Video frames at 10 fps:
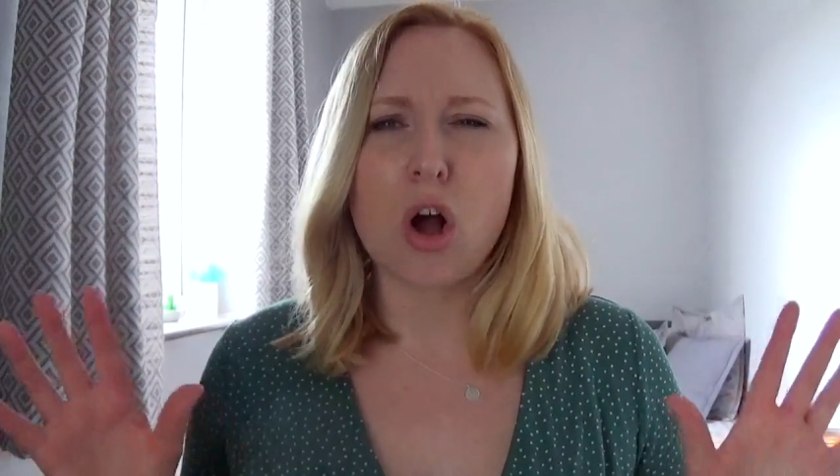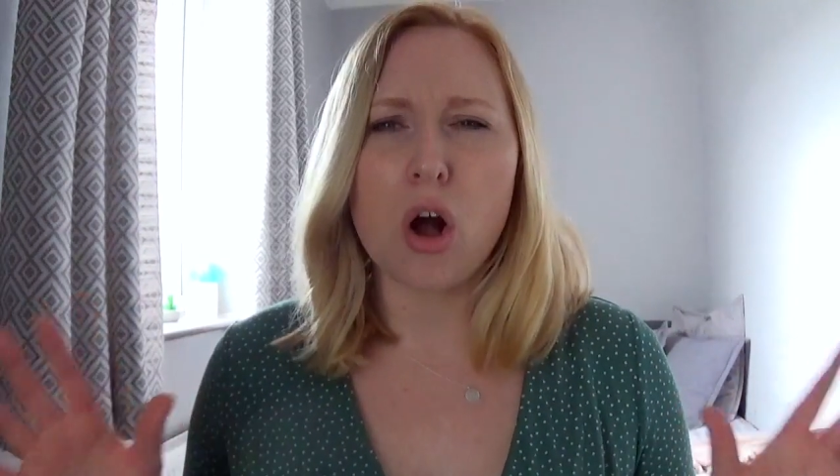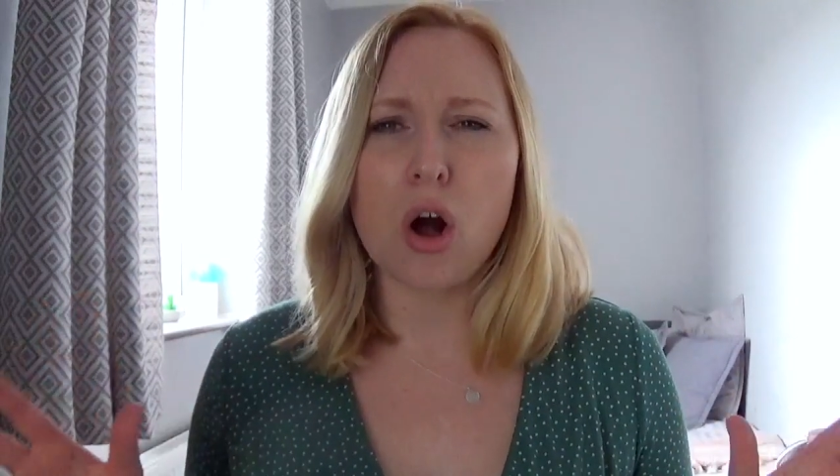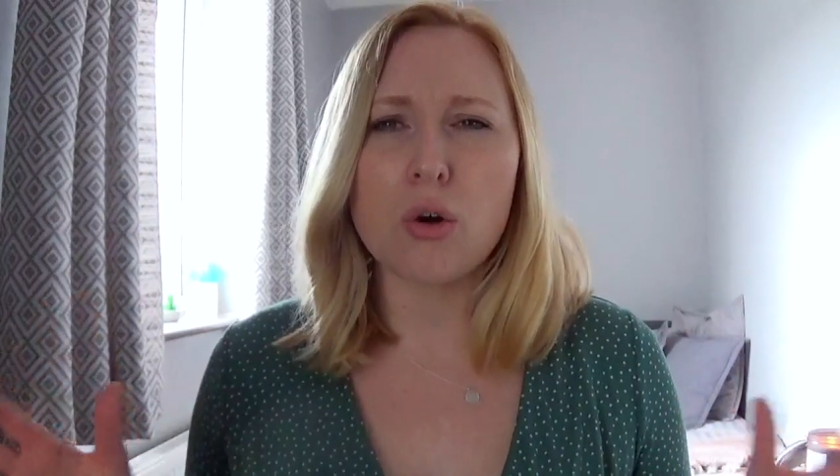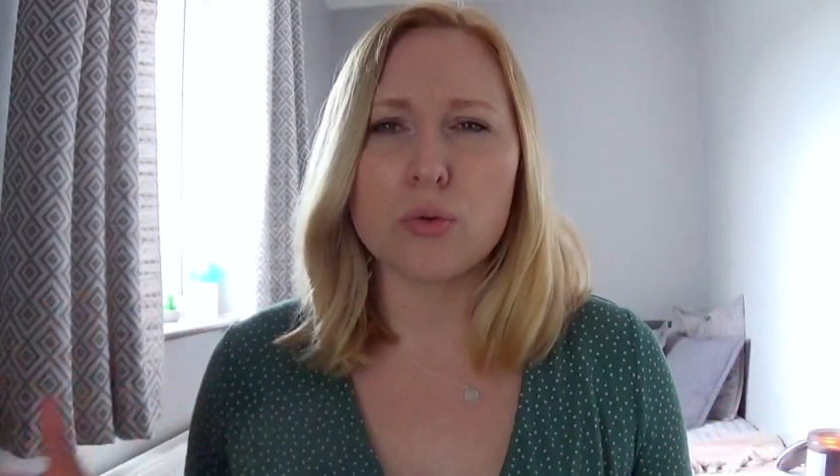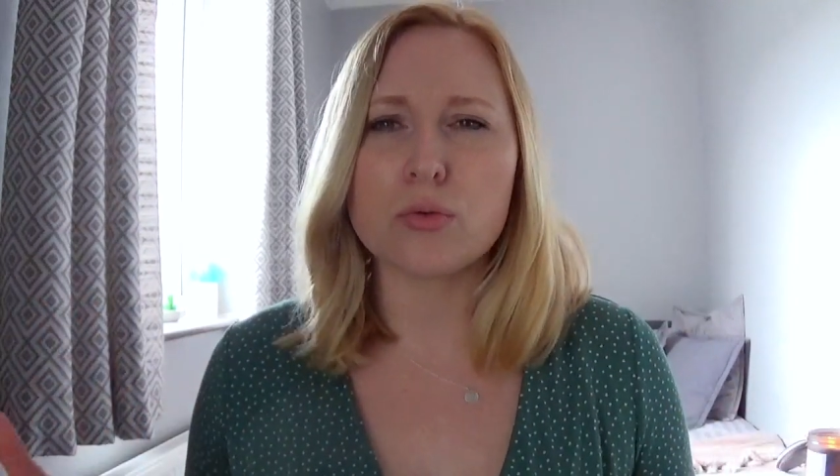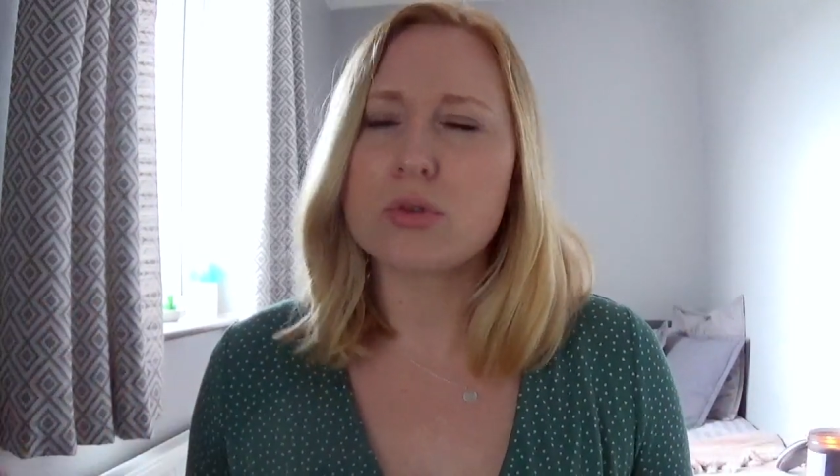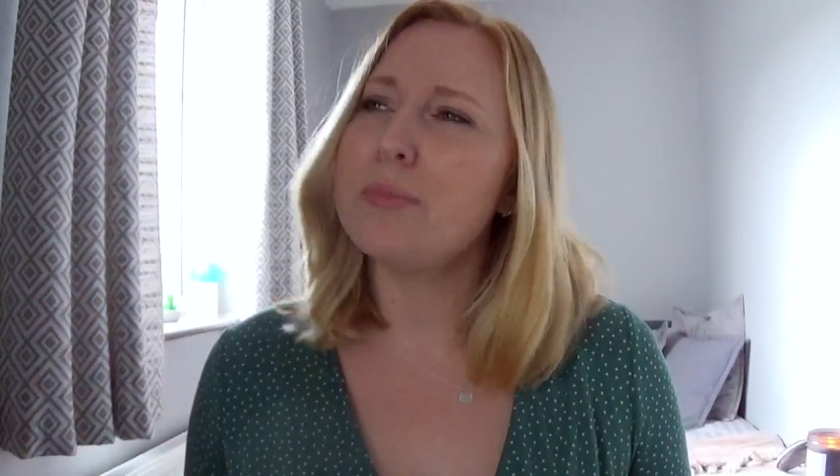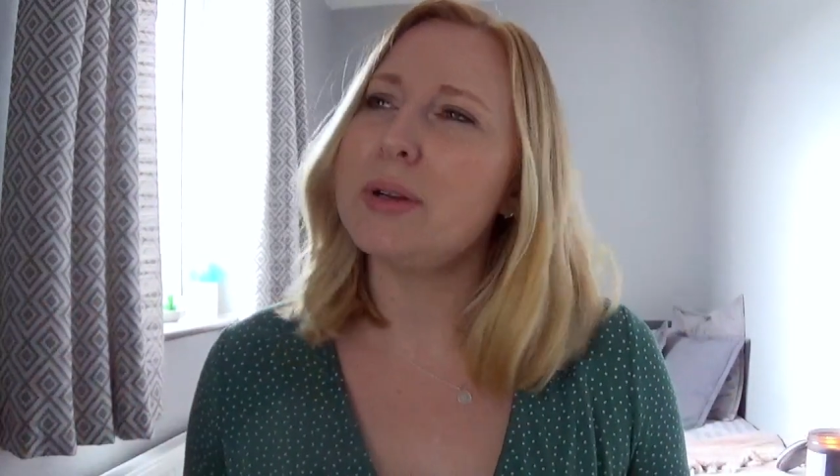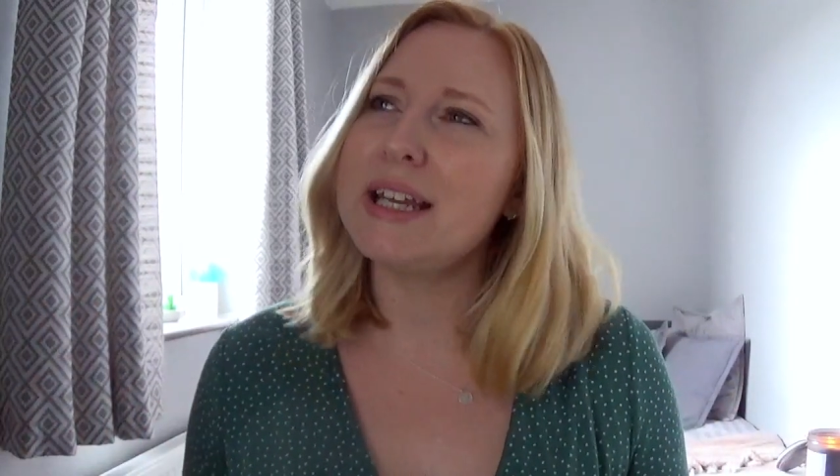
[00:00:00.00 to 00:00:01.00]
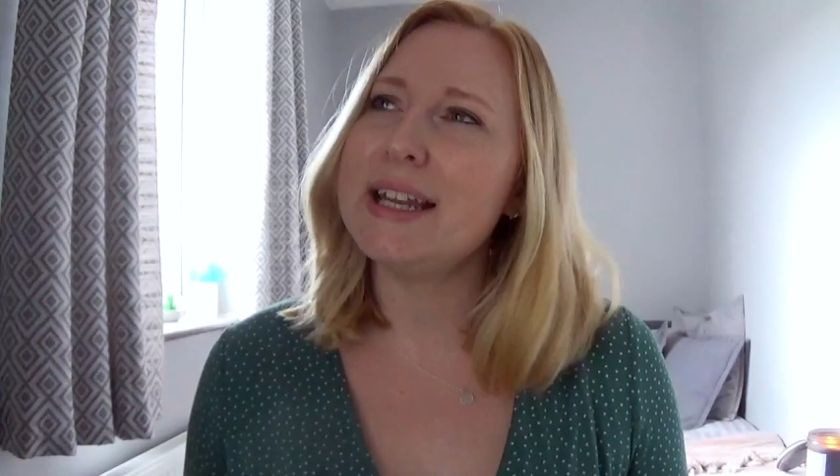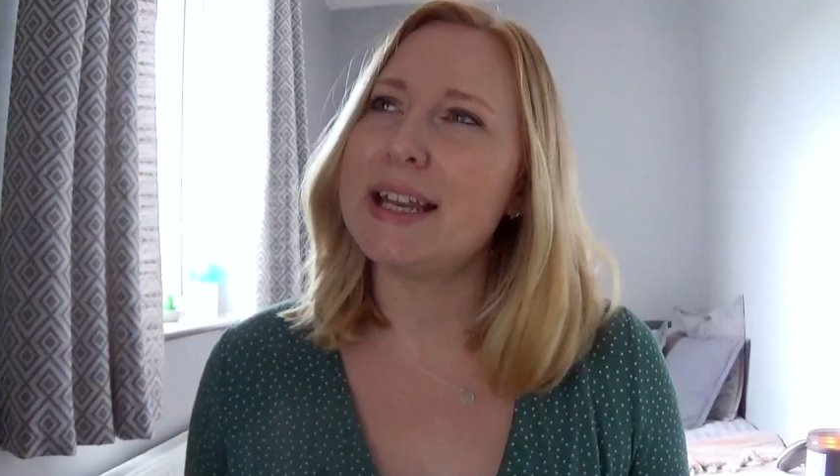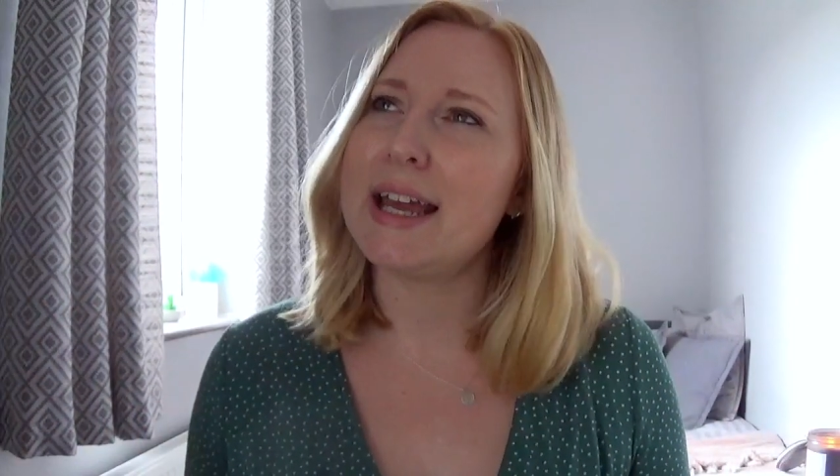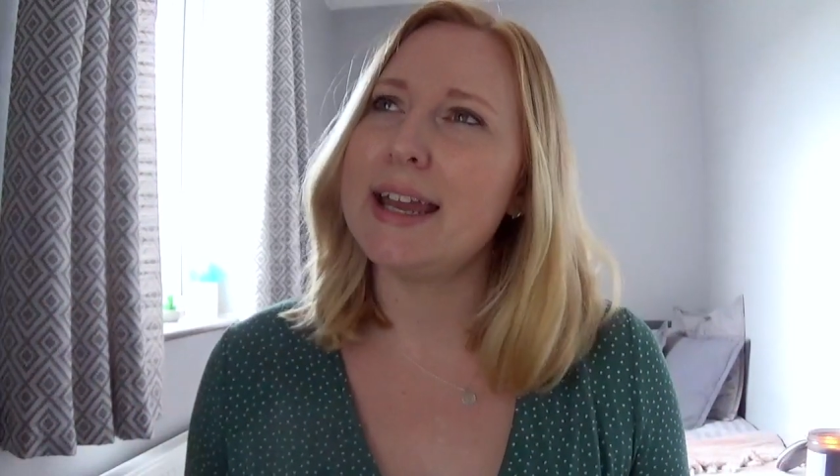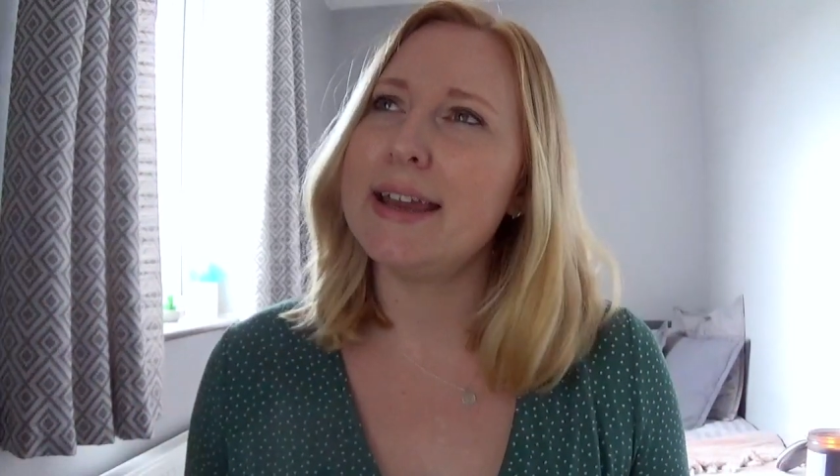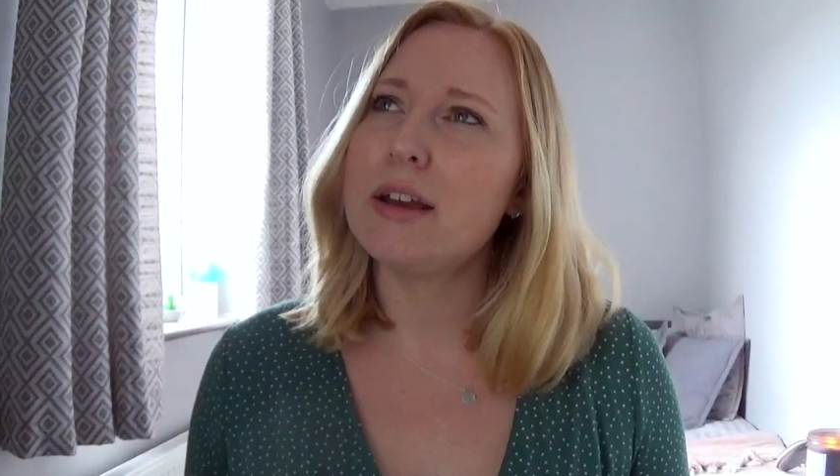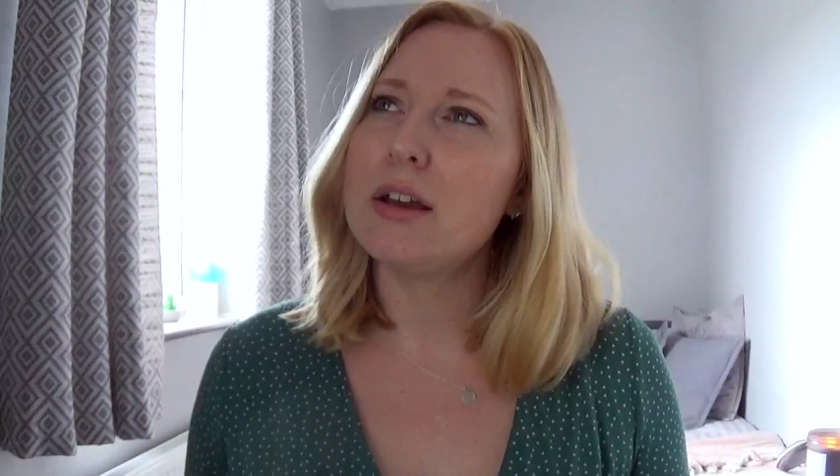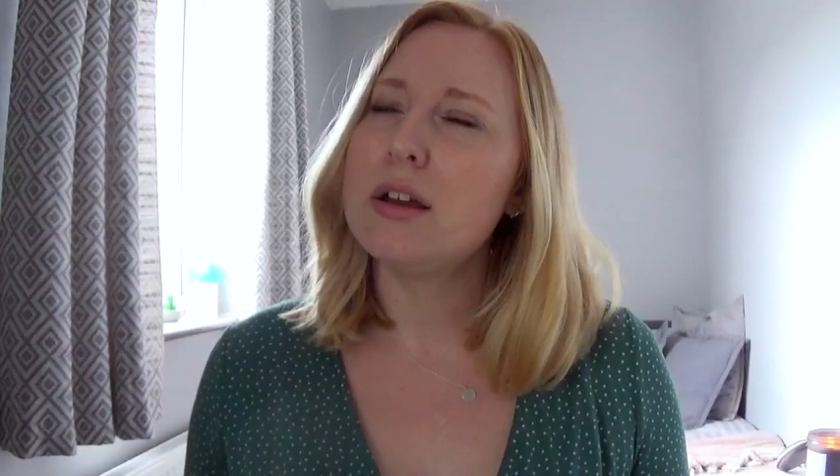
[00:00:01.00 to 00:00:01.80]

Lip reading: whole completely.